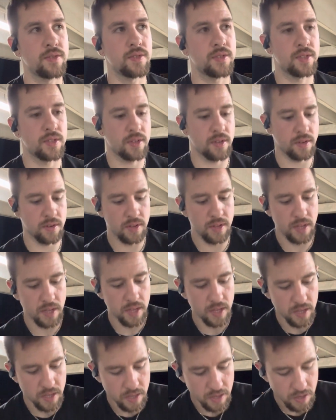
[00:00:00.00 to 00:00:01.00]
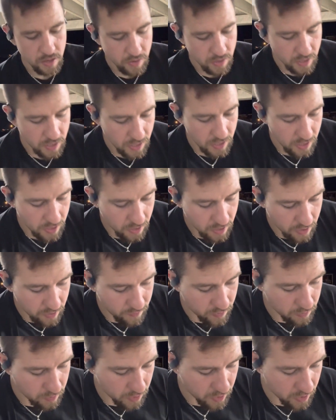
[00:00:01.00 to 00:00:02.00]
So, it needed to come
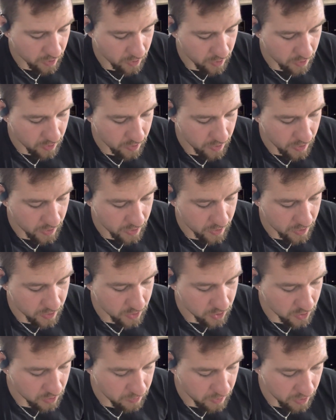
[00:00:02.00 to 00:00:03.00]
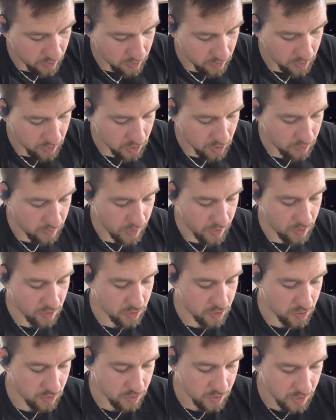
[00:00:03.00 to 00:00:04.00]
from her, and she made her
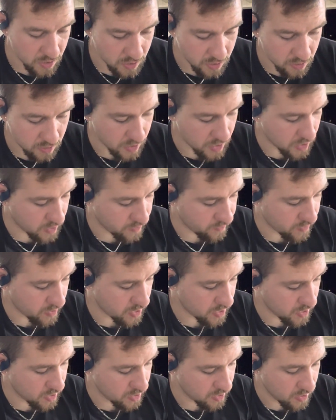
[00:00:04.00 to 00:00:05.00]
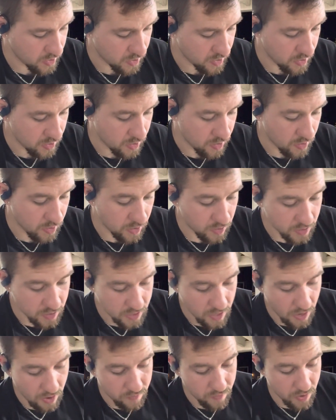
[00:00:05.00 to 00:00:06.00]
choice, so that's fine. No, it's
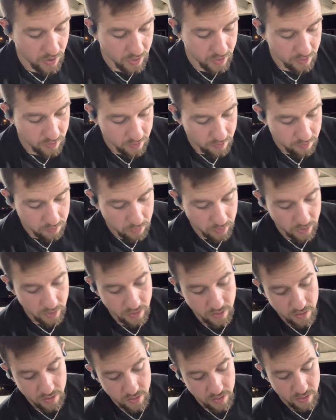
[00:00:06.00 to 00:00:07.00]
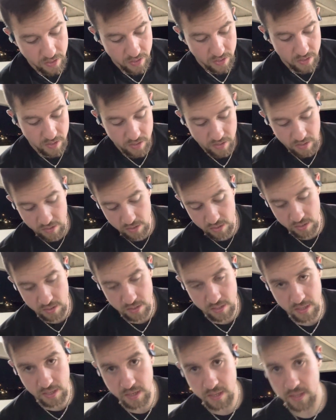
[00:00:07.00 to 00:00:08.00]
not fine, but it is
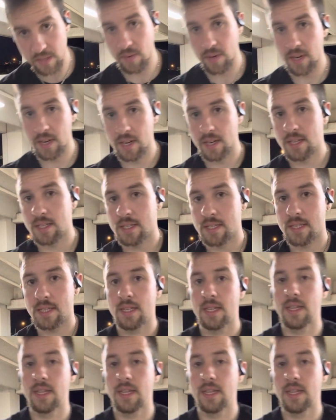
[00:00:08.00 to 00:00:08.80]
what it is.